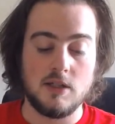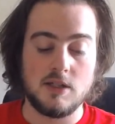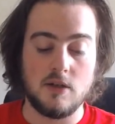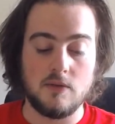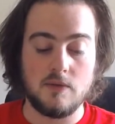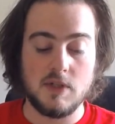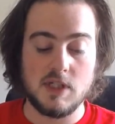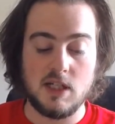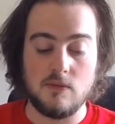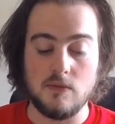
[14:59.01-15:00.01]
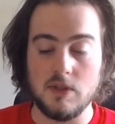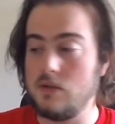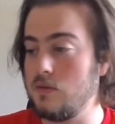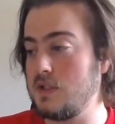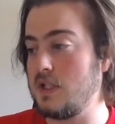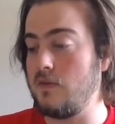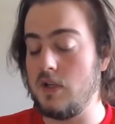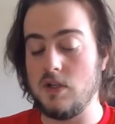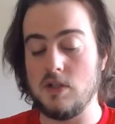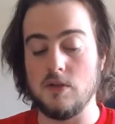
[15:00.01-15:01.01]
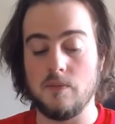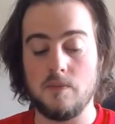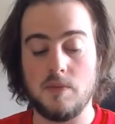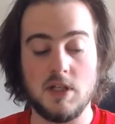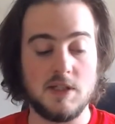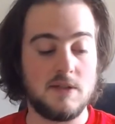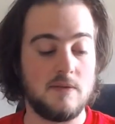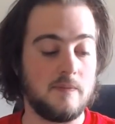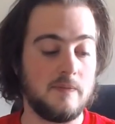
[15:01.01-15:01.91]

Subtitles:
So there's a lot of really cool stuff that you can do. Plus,